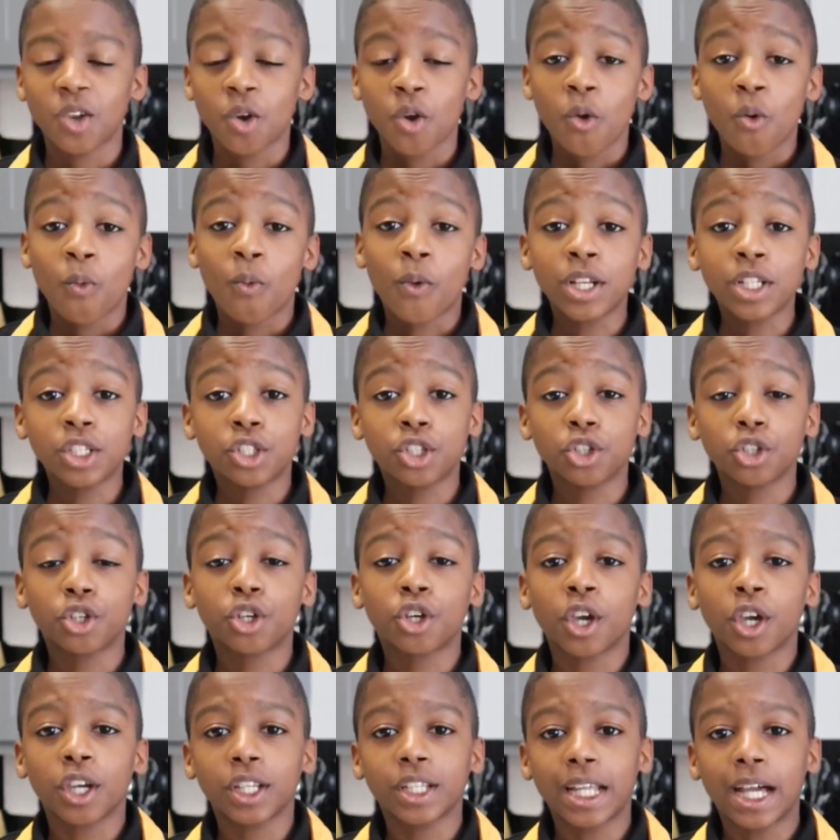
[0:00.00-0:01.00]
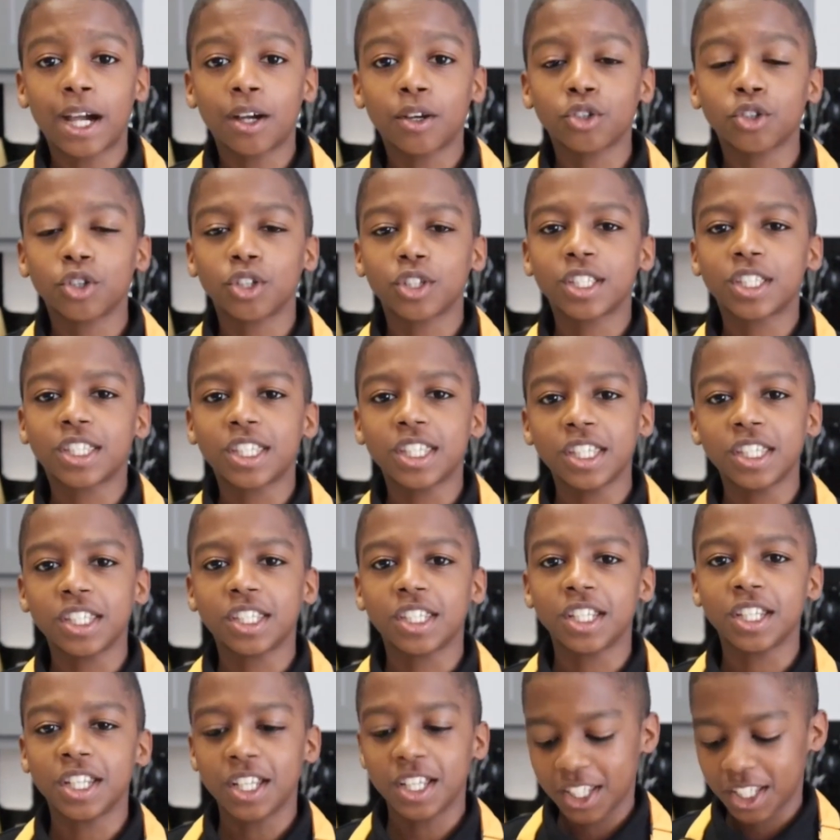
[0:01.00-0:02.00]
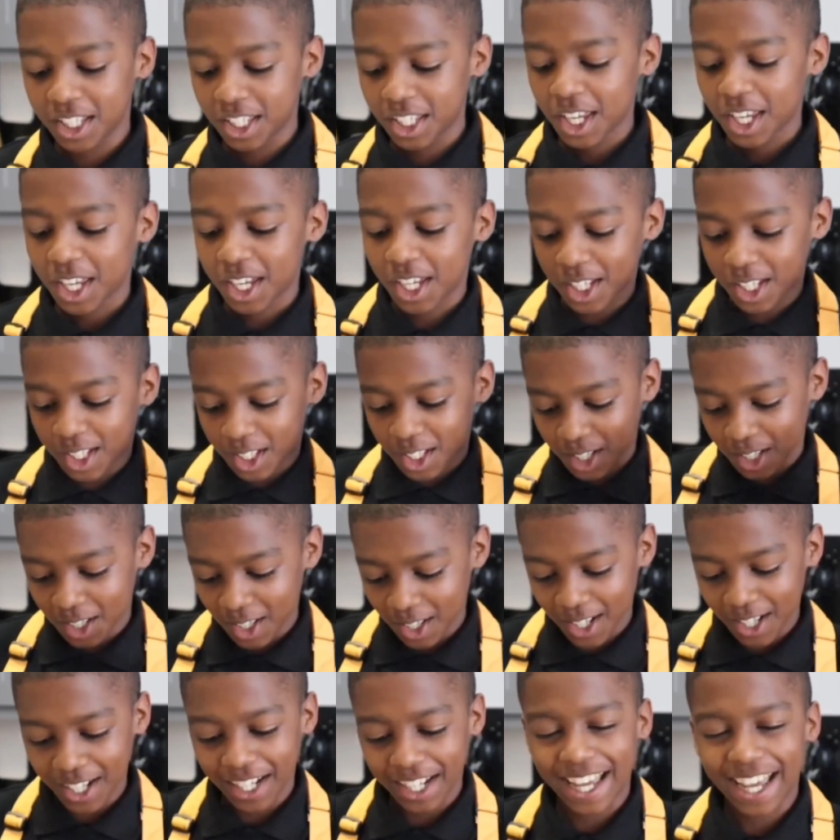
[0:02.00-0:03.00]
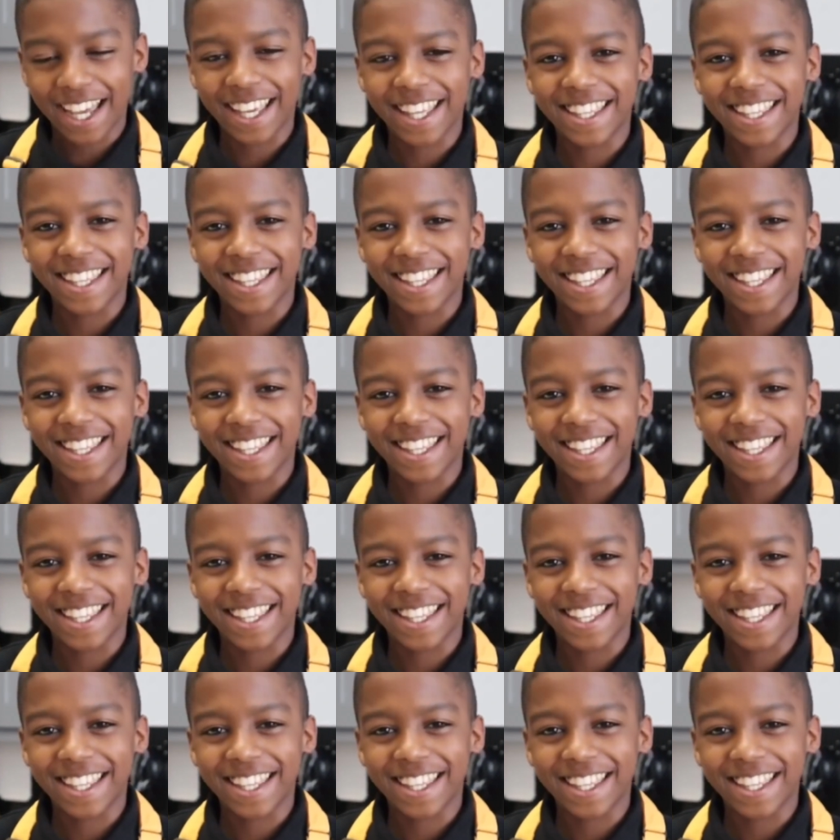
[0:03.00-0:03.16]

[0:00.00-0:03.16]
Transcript: Once you cook down your seasonings, it should look like